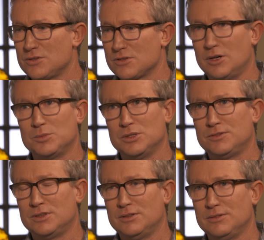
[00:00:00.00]
as a sculptor
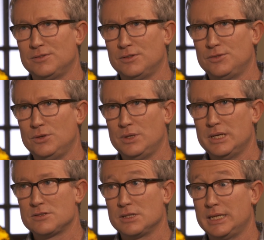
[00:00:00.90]
for a, for a few
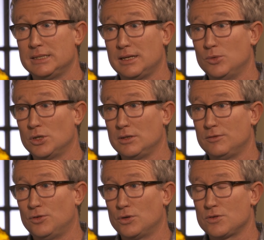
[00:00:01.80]
years, and then I ended up working
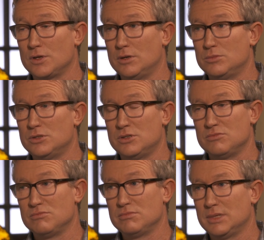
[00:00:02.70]
for a sculptor,
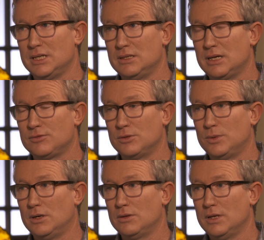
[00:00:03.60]
and and after a
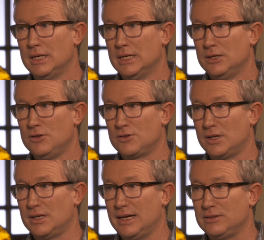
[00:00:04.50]
while,
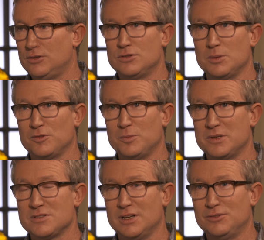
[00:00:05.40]
decided I had to do something for
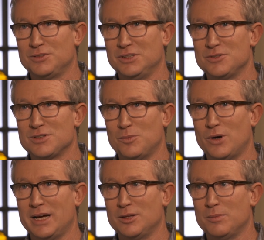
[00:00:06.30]
myself. You know, some
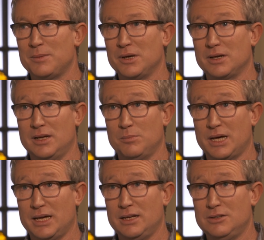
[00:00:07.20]
way that maybe I could get
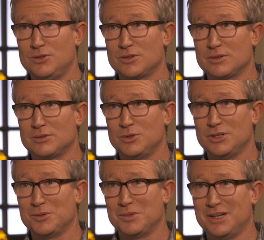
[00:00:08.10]
paid using you
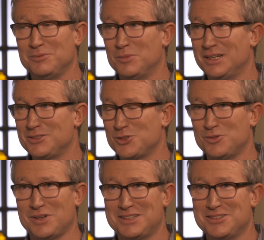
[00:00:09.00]
know my, my sort
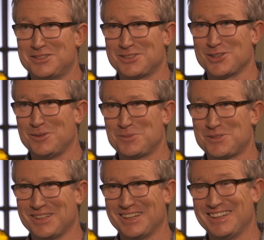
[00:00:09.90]
of artistic so
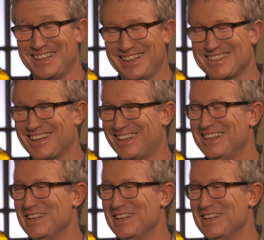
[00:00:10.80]
chops. You know, yeah, exactly.